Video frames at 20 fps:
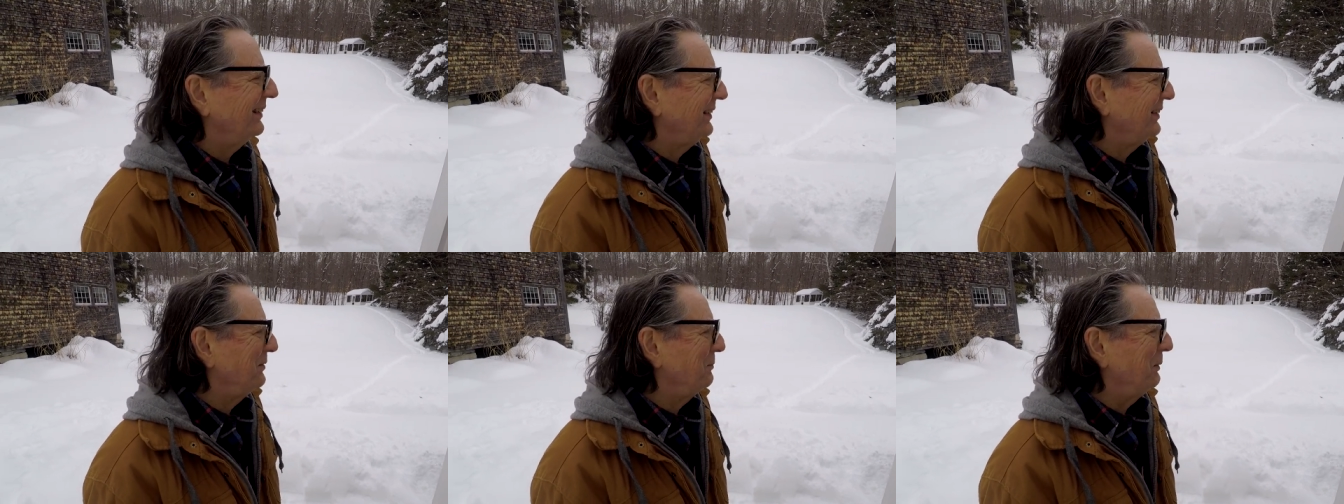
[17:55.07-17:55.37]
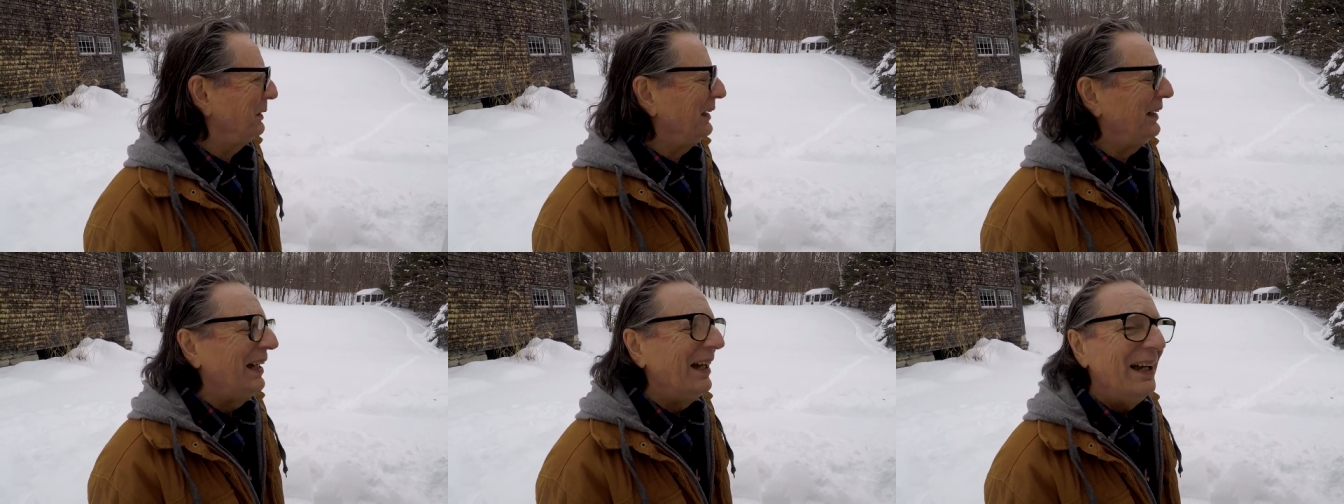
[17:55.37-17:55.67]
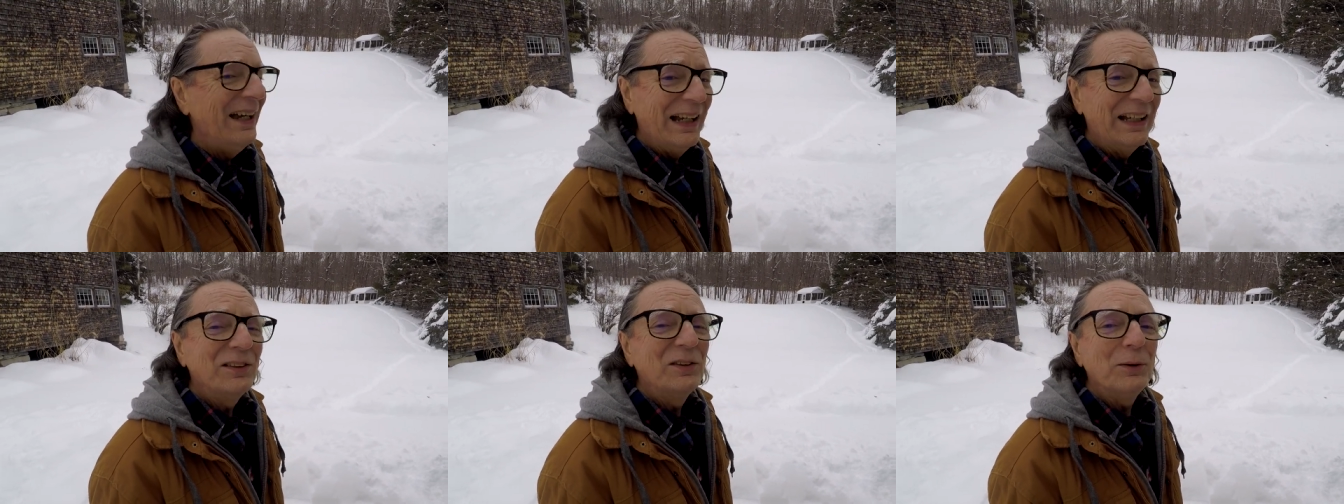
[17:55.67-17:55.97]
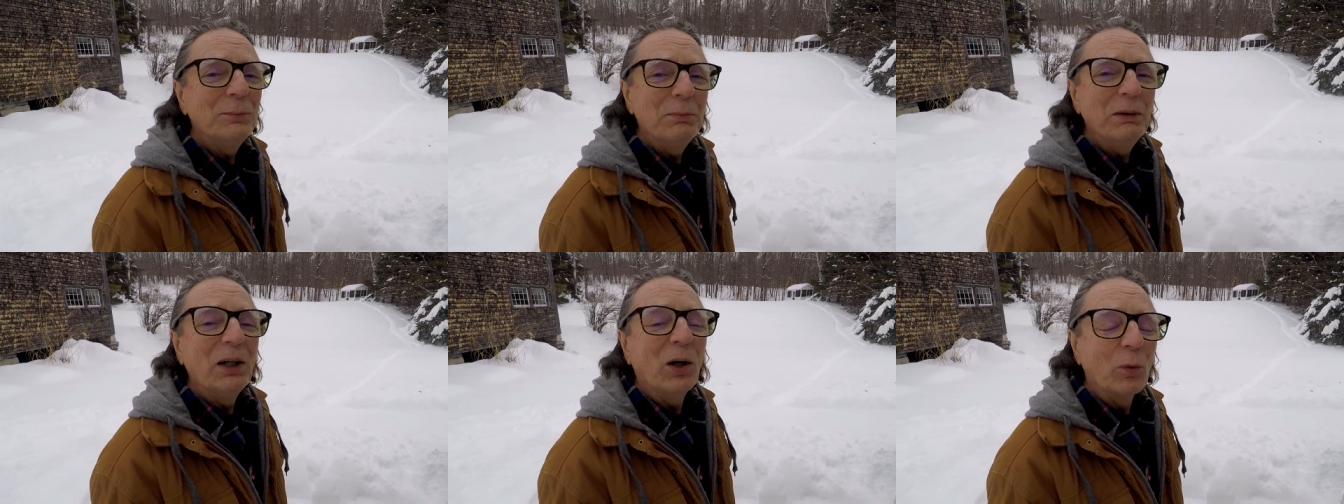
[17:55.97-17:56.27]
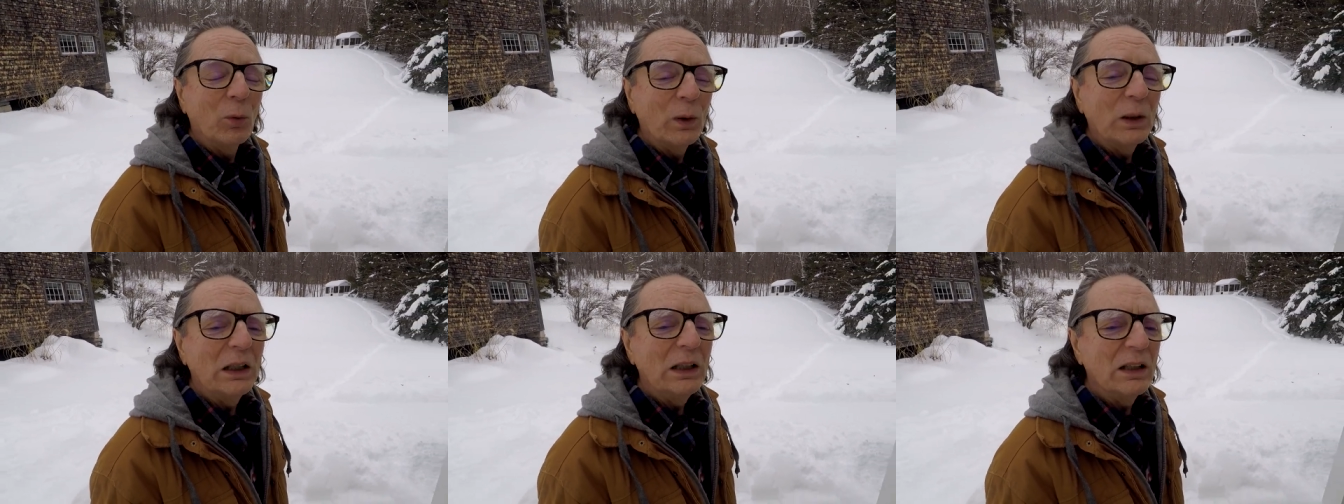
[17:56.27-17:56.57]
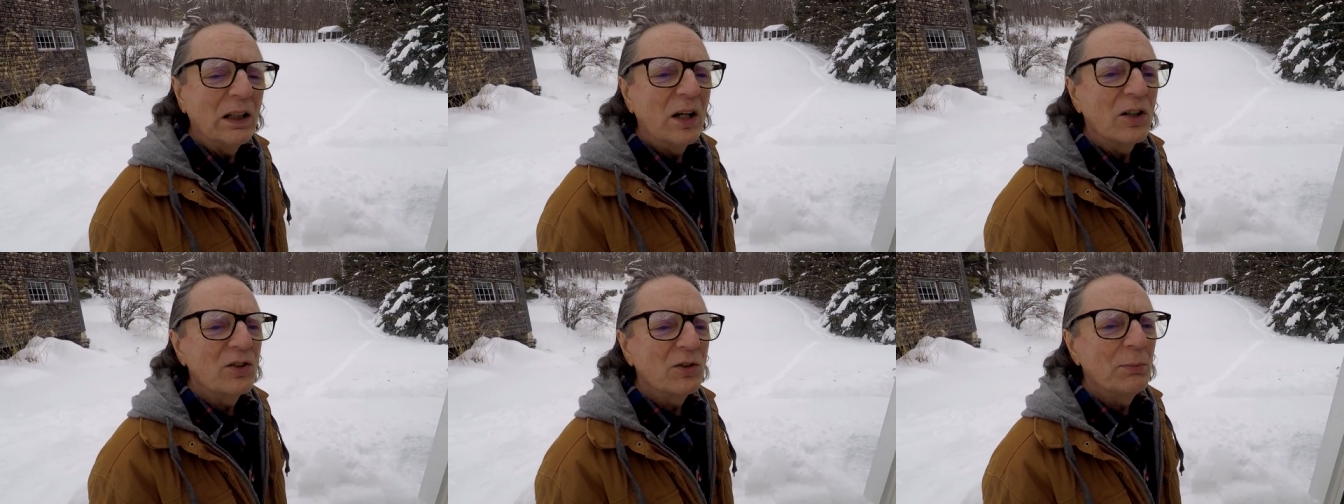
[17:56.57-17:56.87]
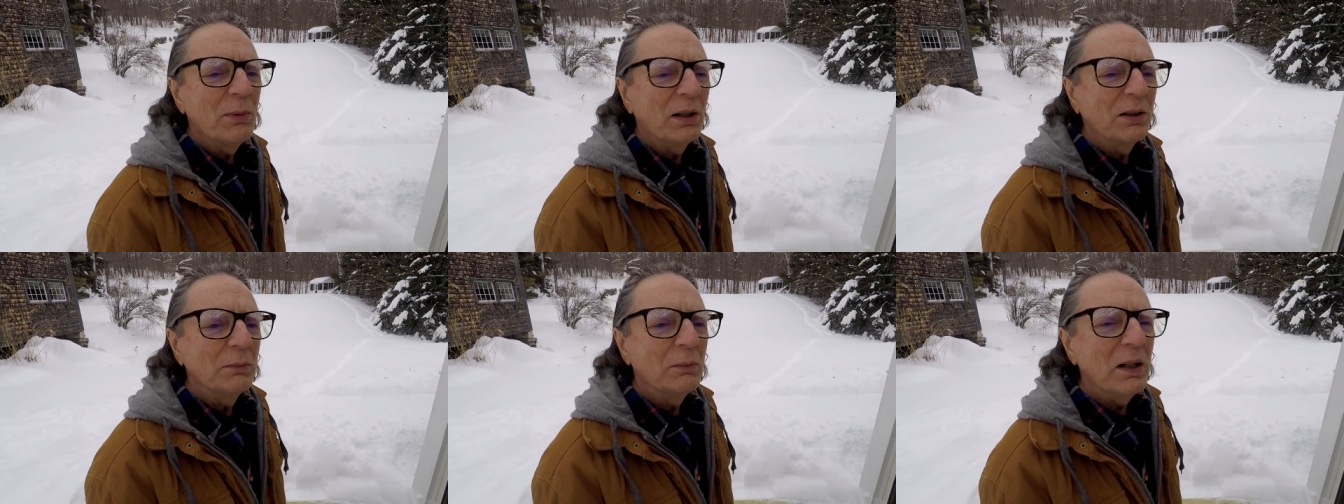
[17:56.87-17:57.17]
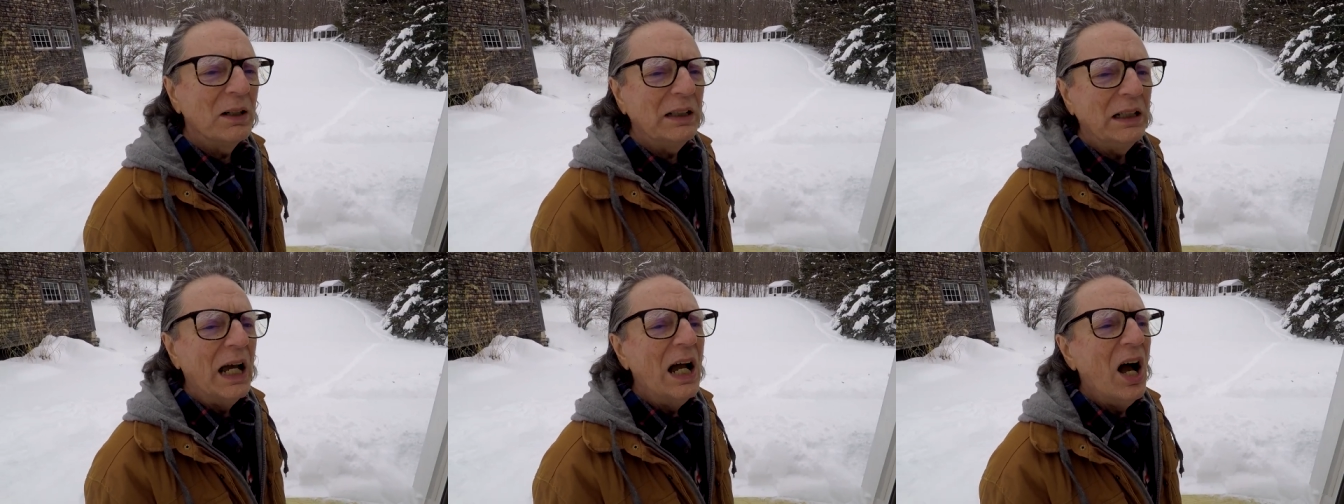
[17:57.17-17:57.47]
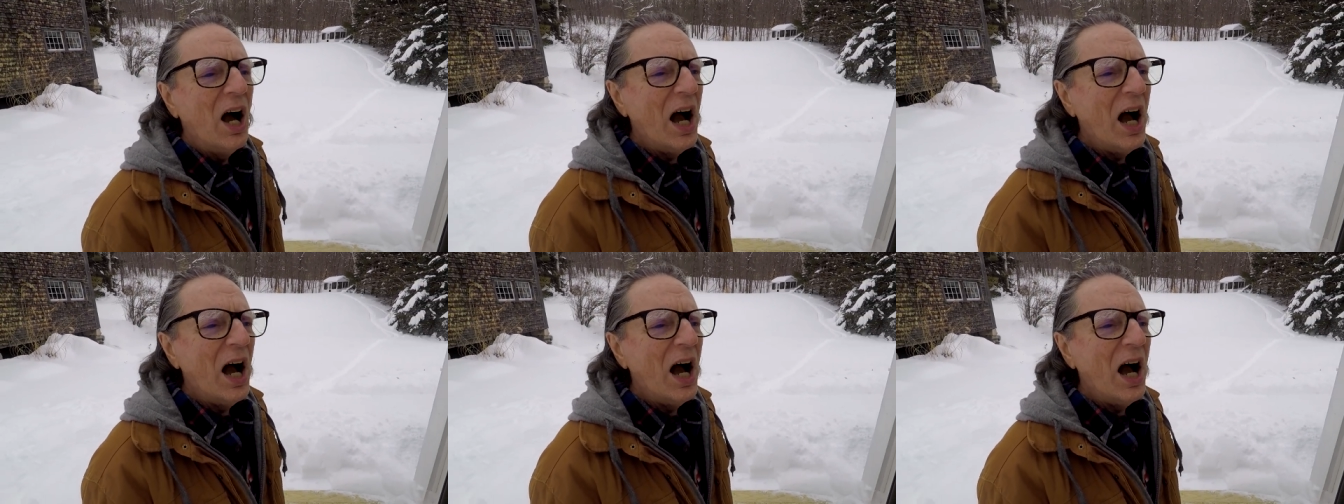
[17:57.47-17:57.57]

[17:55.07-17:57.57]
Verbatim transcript: It could be, it could be a really large amount of money.